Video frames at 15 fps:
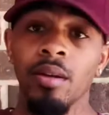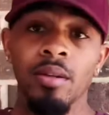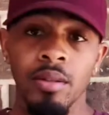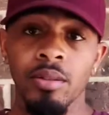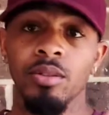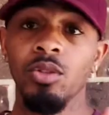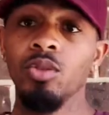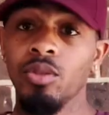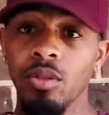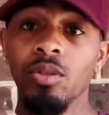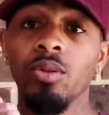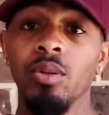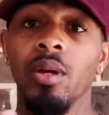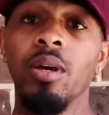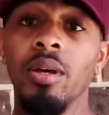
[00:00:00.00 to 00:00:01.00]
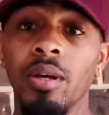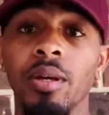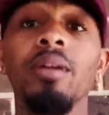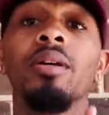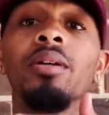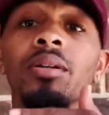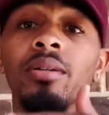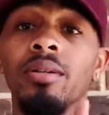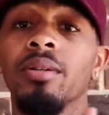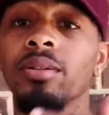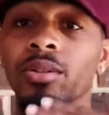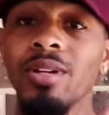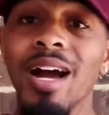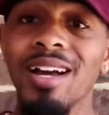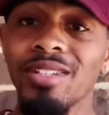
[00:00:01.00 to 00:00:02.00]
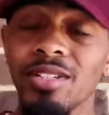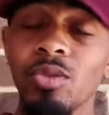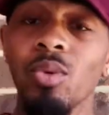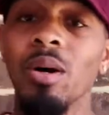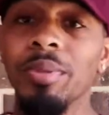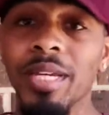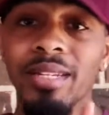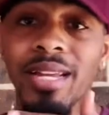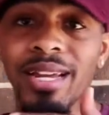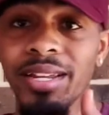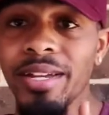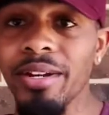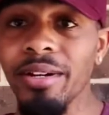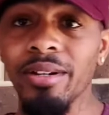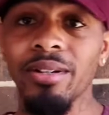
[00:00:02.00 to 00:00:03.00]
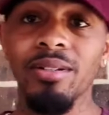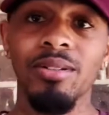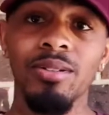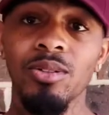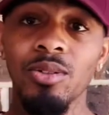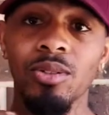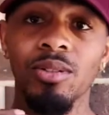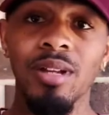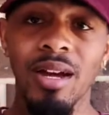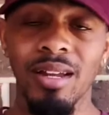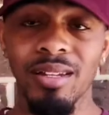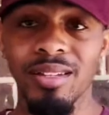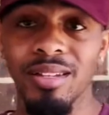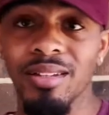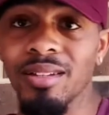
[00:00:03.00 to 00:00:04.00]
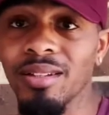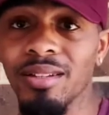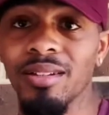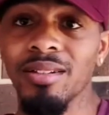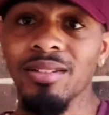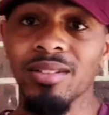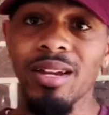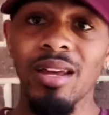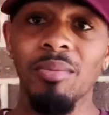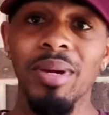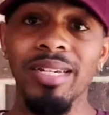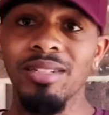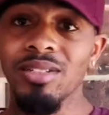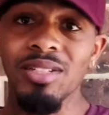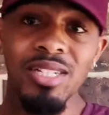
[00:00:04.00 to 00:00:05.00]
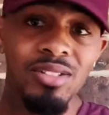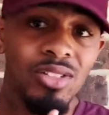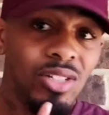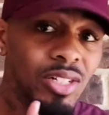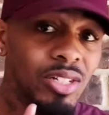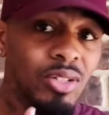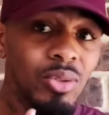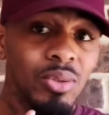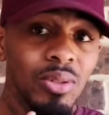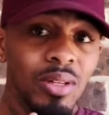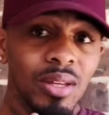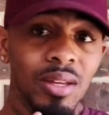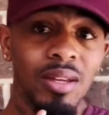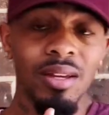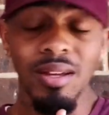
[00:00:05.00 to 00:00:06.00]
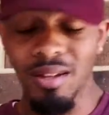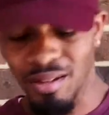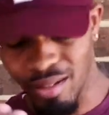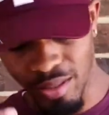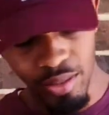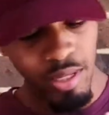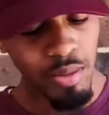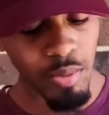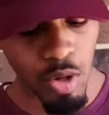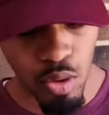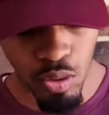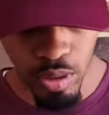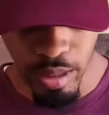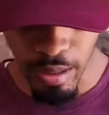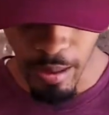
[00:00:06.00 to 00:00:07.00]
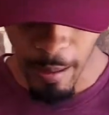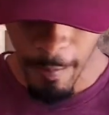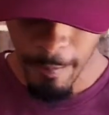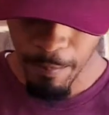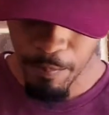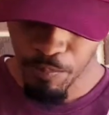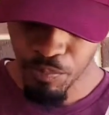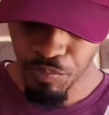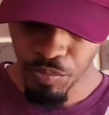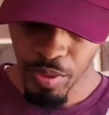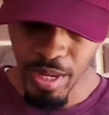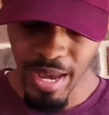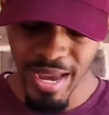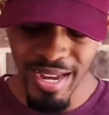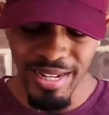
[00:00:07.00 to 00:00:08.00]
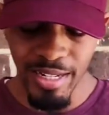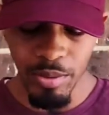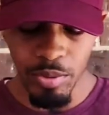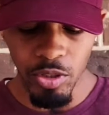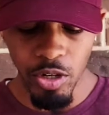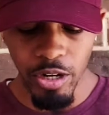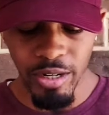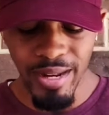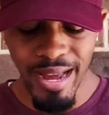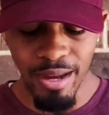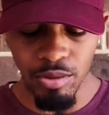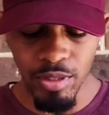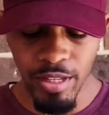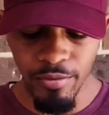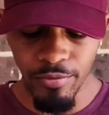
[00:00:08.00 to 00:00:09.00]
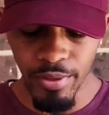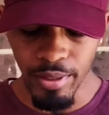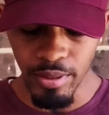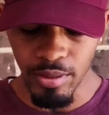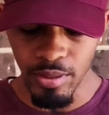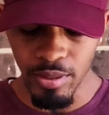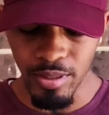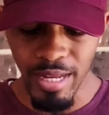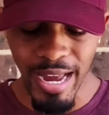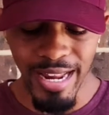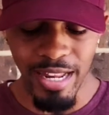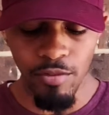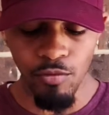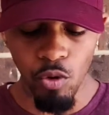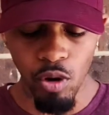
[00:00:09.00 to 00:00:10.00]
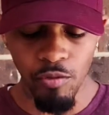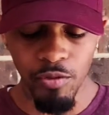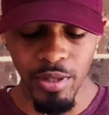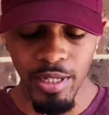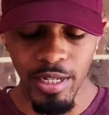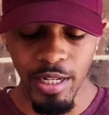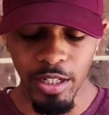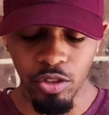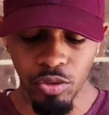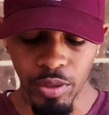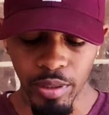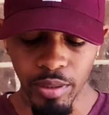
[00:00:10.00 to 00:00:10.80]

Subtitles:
You guys see what I'm getting at here? It's kind of making sense to you? Let's keep going. A&M's third down defense is 84th in the country.